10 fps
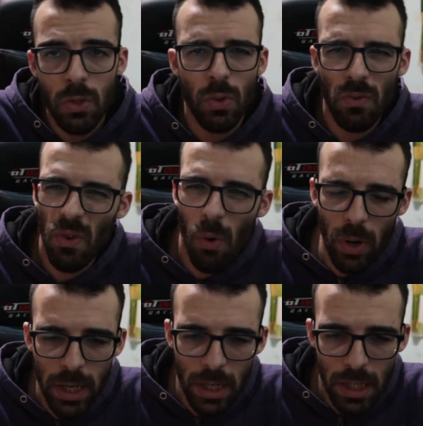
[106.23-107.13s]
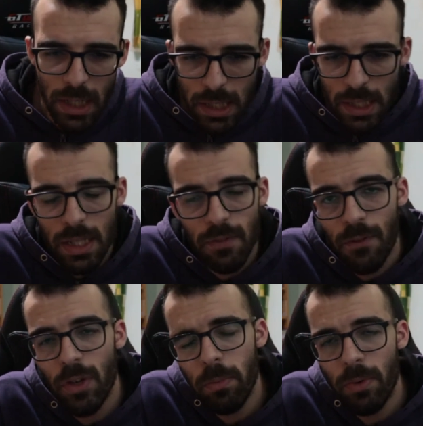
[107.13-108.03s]
sort of organizes the
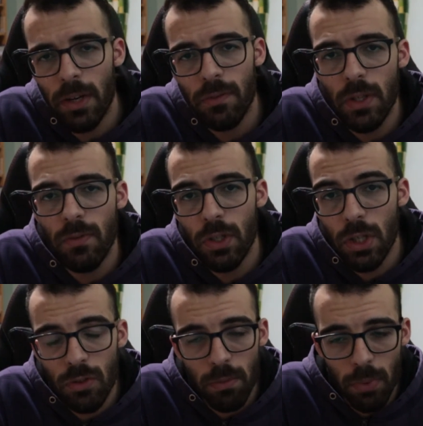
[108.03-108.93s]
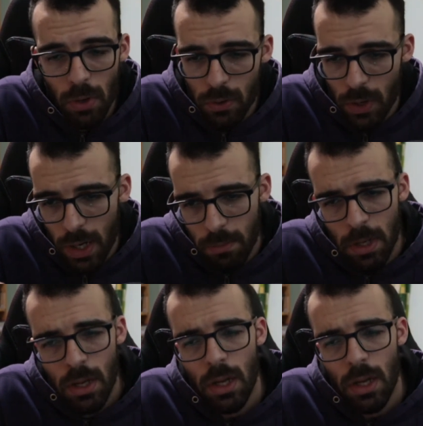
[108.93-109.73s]
Free Breakfast for Children program.